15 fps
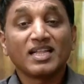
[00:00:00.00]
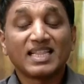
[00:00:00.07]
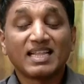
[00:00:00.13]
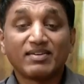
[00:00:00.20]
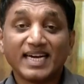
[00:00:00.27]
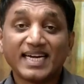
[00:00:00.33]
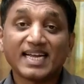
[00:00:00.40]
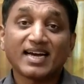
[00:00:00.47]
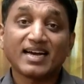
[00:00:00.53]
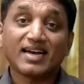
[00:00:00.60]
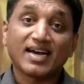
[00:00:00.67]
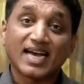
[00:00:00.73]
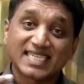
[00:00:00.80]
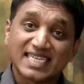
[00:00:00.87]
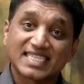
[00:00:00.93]
the data
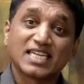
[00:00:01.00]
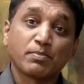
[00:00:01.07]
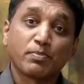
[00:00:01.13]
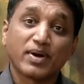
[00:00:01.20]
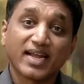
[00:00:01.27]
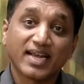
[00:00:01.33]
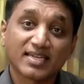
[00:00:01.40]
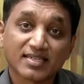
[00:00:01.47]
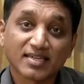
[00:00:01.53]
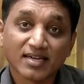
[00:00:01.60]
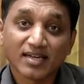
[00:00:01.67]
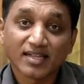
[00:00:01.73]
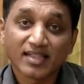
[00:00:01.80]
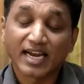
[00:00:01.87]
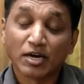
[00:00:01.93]
assets in place,
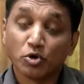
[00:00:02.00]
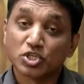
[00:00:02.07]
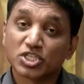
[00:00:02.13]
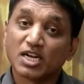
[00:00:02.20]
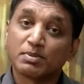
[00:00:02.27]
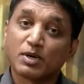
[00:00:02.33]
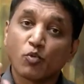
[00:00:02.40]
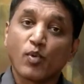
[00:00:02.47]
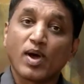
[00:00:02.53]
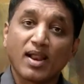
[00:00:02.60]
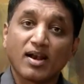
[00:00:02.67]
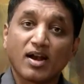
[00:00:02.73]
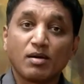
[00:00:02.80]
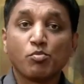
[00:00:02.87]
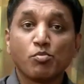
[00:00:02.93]
they can do descriptive
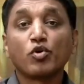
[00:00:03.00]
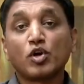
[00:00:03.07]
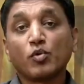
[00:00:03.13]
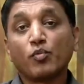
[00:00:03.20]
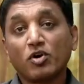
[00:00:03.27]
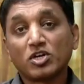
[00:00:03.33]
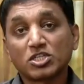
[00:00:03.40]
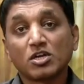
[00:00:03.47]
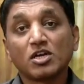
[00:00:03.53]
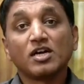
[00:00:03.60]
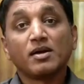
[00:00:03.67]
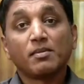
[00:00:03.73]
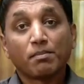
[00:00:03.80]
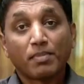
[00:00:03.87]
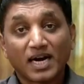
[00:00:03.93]
well and move towards
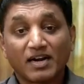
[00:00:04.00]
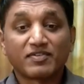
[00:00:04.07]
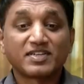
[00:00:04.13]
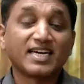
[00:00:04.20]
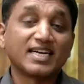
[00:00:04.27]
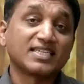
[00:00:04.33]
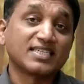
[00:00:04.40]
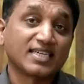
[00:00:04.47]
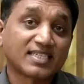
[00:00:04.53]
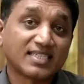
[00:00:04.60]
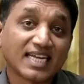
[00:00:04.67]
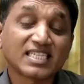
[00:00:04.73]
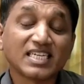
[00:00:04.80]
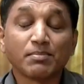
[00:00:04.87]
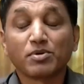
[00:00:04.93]
predictive statistics.
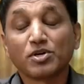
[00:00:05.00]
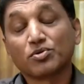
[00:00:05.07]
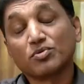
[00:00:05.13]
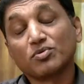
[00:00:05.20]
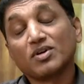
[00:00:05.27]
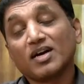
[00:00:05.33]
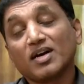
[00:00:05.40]
That's number 2.